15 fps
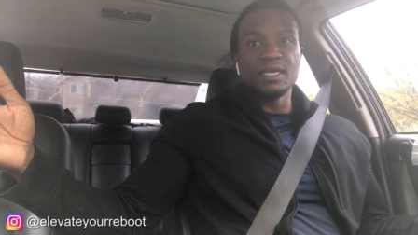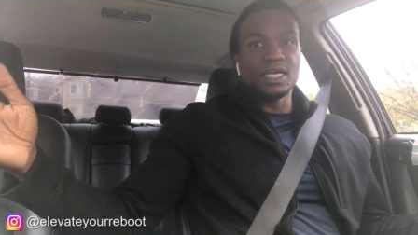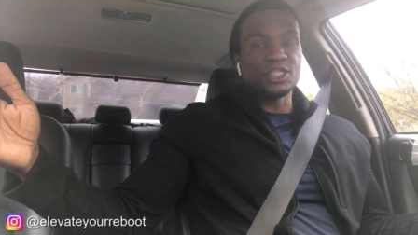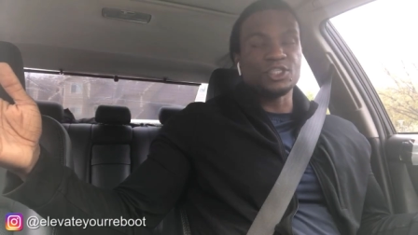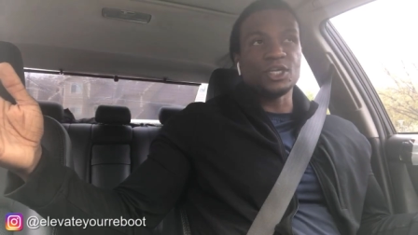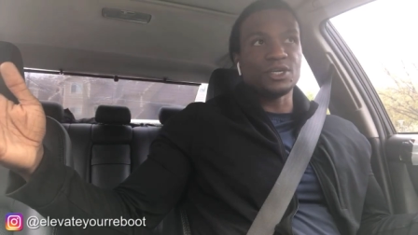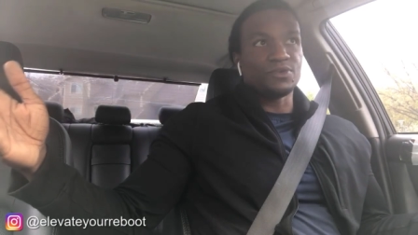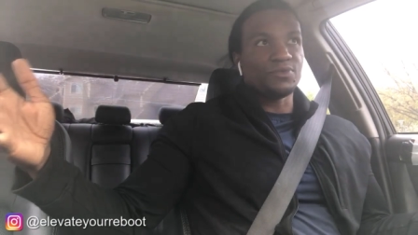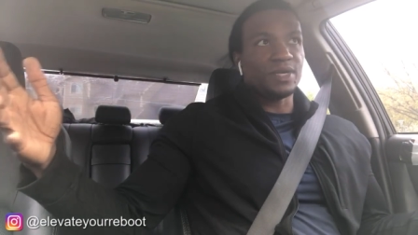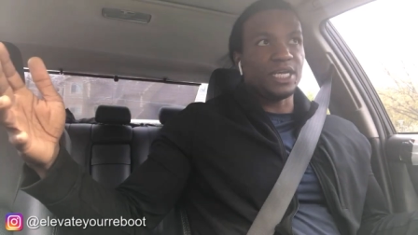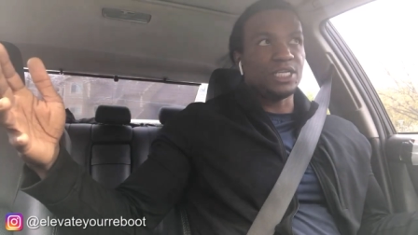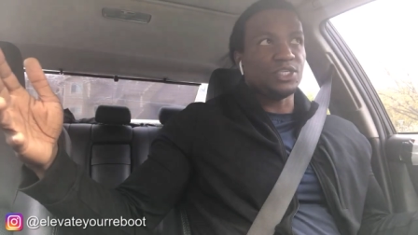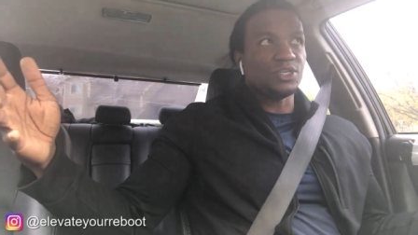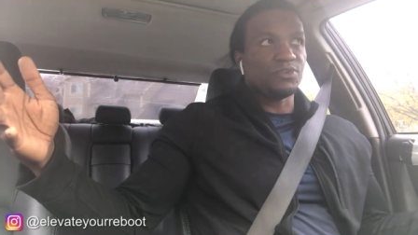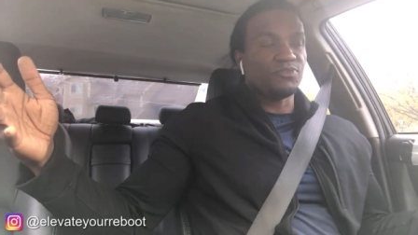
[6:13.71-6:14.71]
It's not a
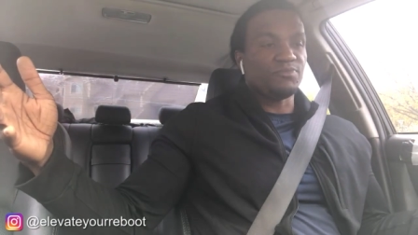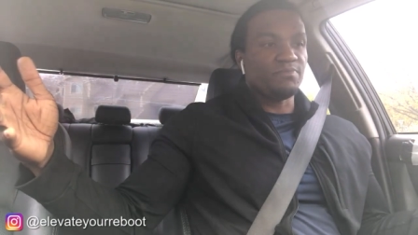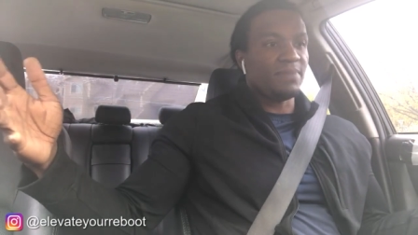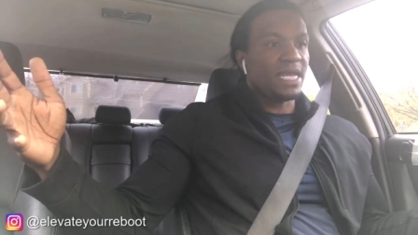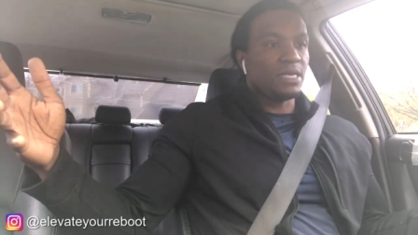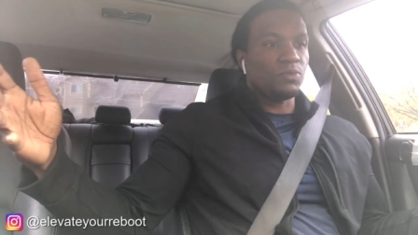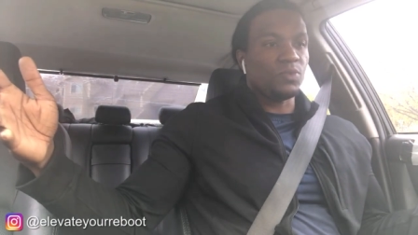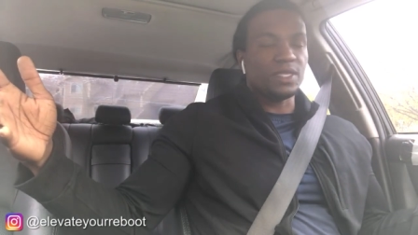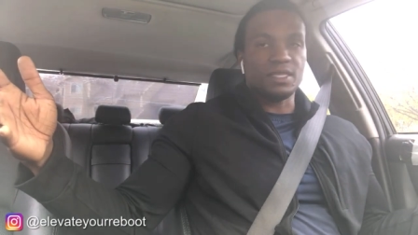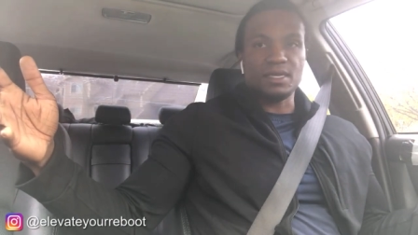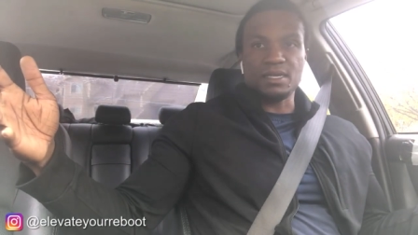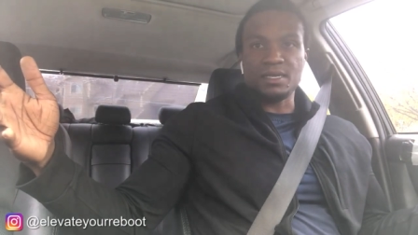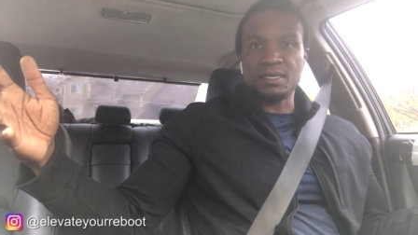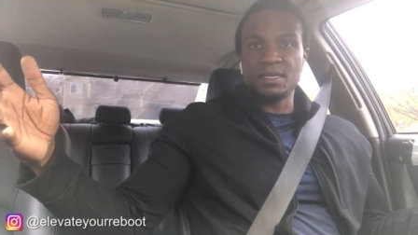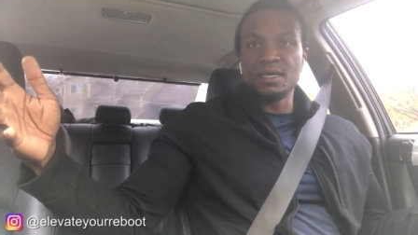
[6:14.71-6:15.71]
range of men
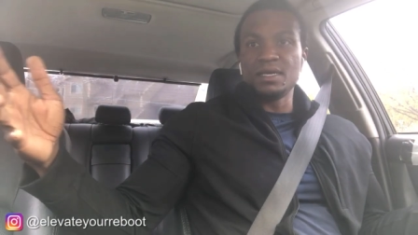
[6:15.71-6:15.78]
within